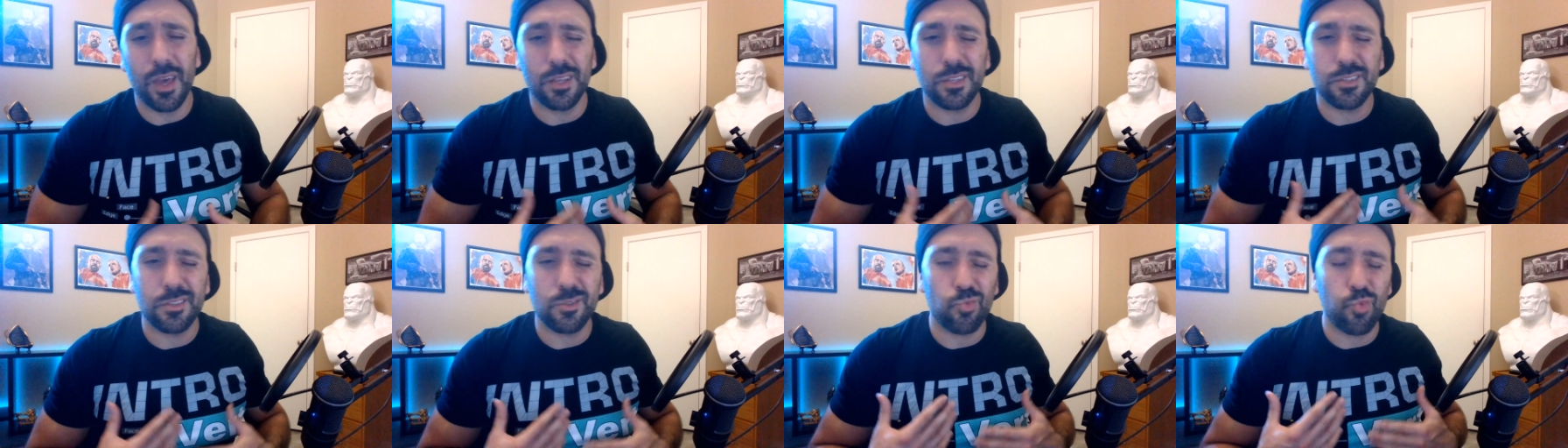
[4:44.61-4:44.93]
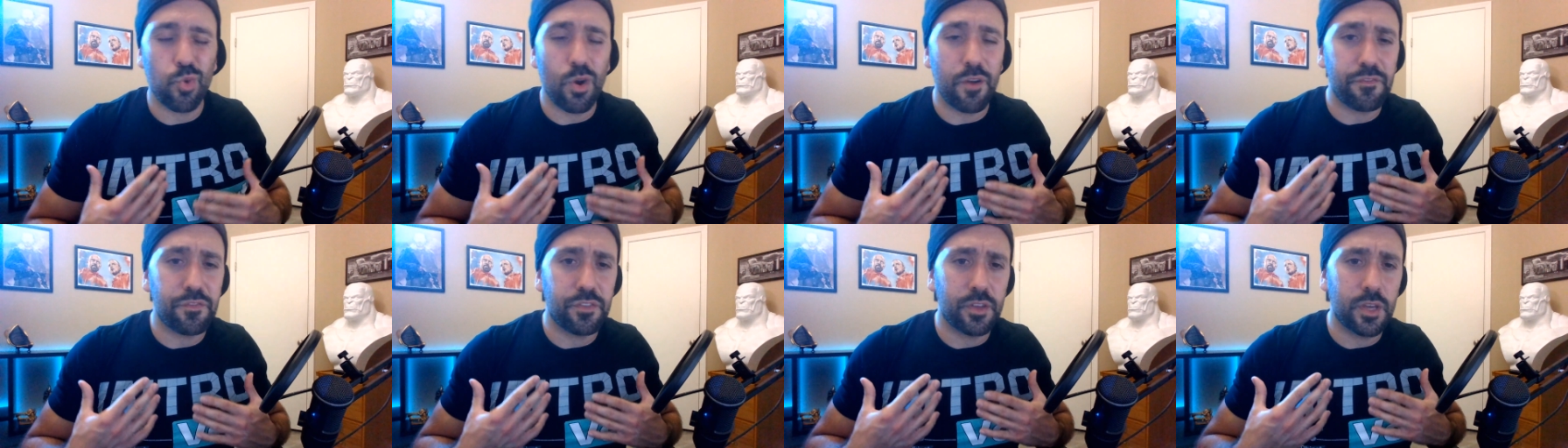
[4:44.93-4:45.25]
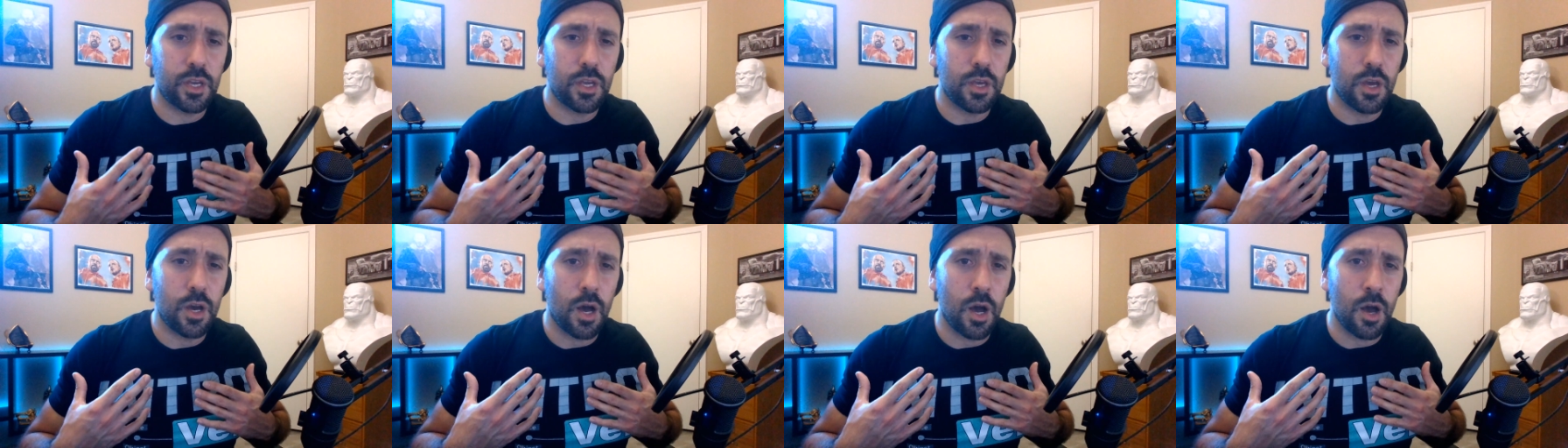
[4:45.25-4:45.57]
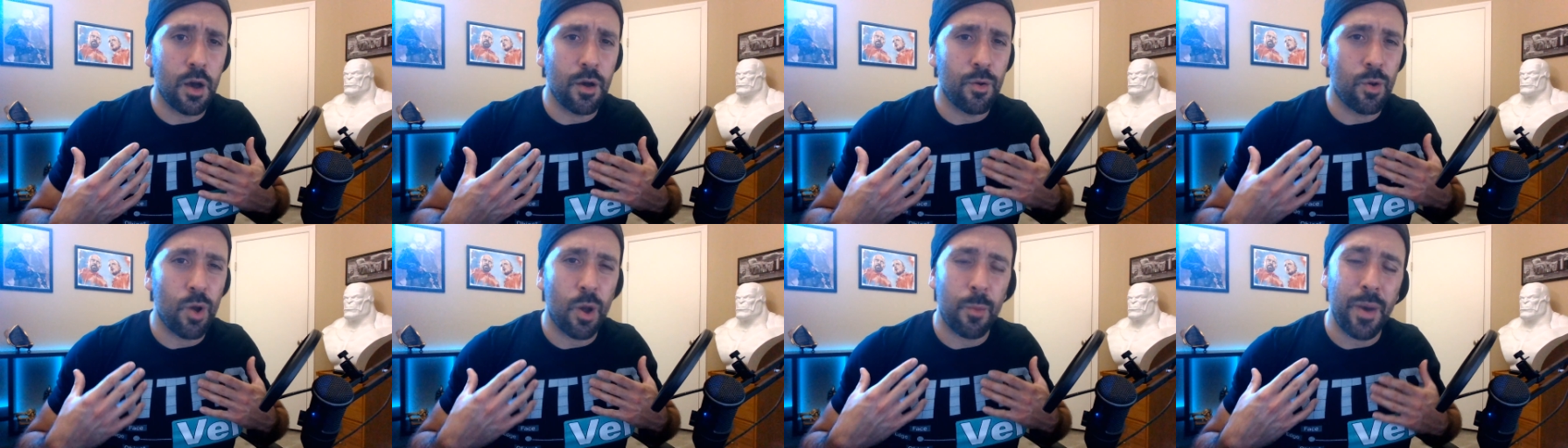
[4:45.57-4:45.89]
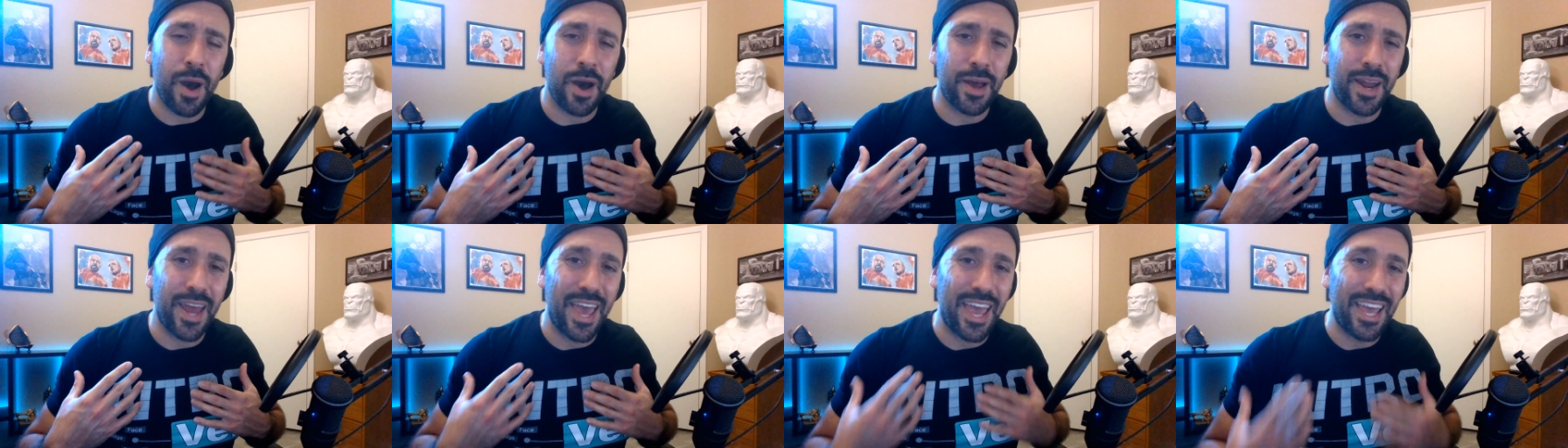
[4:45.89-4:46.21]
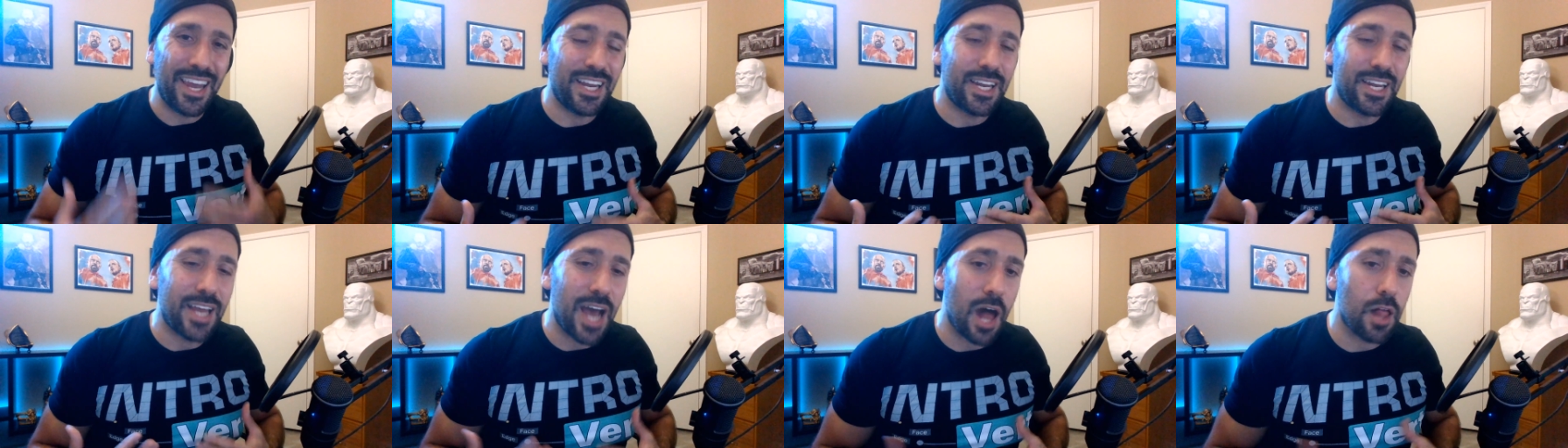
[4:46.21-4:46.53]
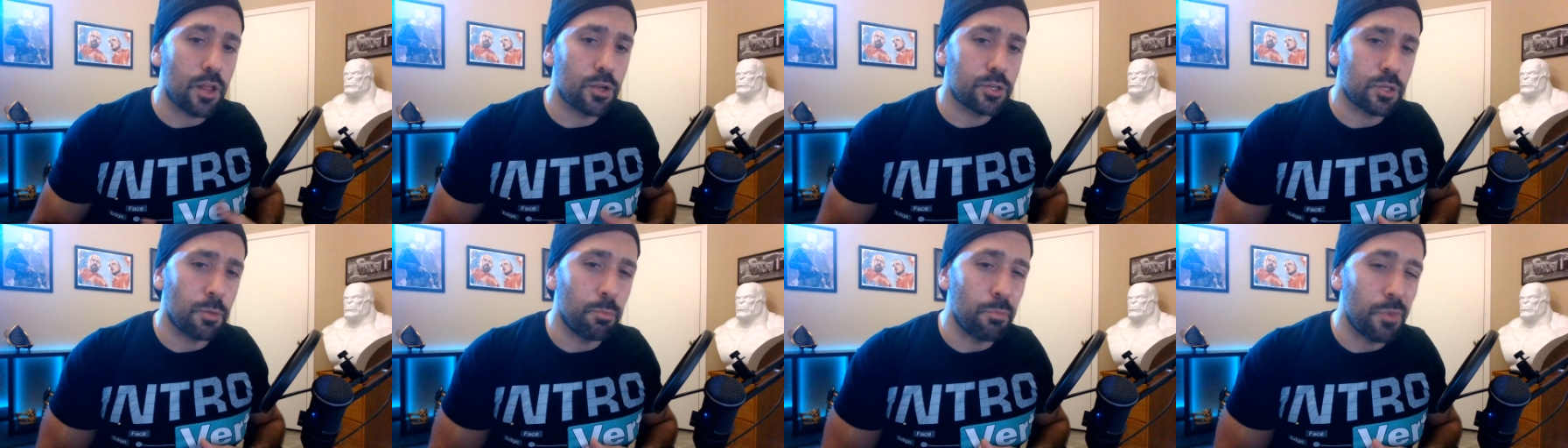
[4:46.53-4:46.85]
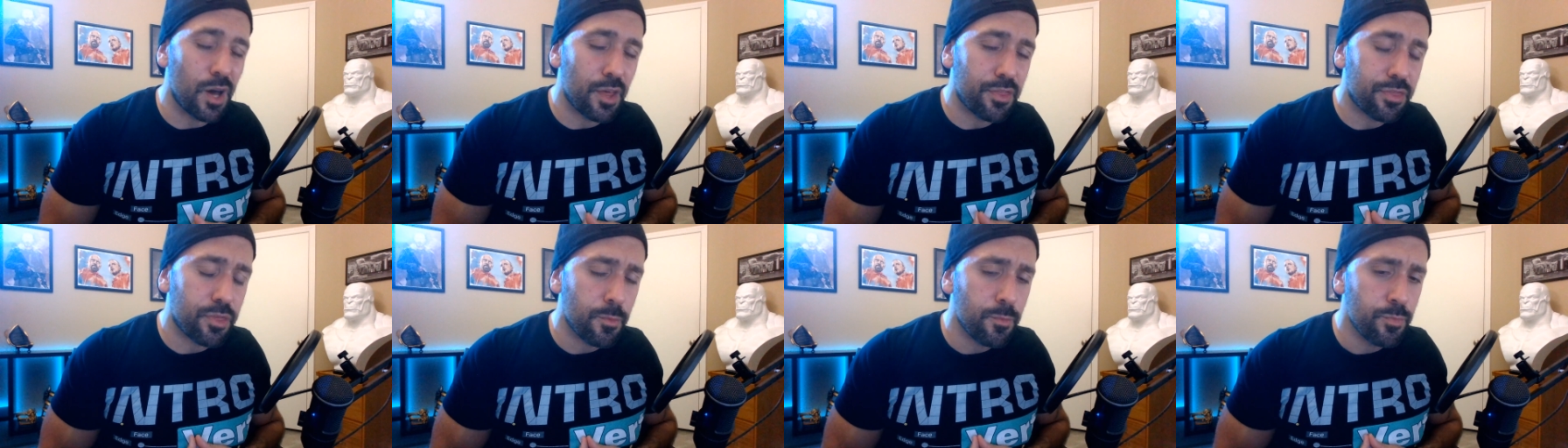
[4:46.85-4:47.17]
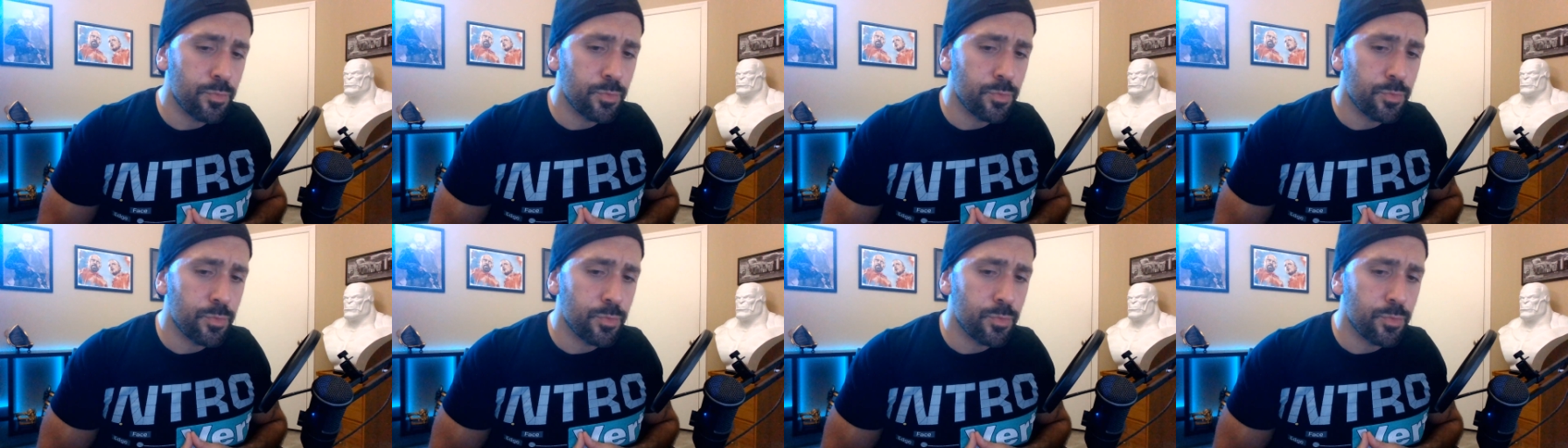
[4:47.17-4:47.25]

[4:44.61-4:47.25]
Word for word: It's roughly uh, about $80 a month.